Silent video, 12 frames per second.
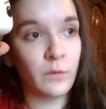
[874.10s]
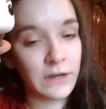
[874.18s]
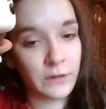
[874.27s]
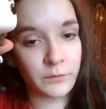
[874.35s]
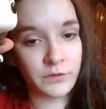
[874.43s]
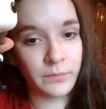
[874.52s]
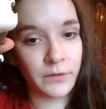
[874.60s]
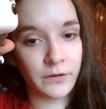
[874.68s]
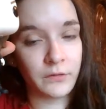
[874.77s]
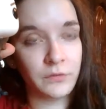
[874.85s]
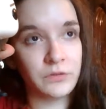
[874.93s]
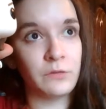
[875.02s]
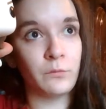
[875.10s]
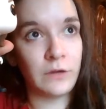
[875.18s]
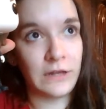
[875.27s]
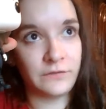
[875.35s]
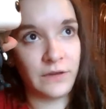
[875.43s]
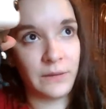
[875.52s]
one Edward sparkles and
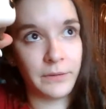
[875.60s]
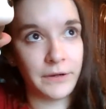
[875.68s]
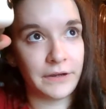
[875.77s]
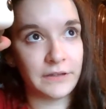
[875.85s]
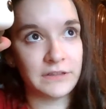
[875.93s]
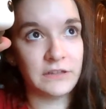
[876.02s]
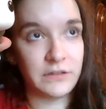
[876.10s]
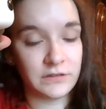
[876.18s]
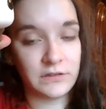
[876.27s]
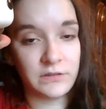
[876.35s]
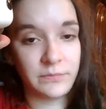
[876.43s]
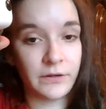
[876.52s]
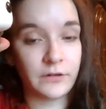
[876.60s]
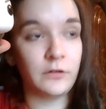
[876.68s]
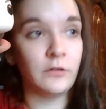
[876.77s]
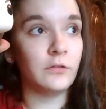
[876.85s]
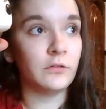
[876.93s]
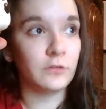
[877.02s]
one has vampire eyes and doesn't
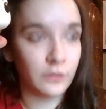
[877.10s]
sparkle.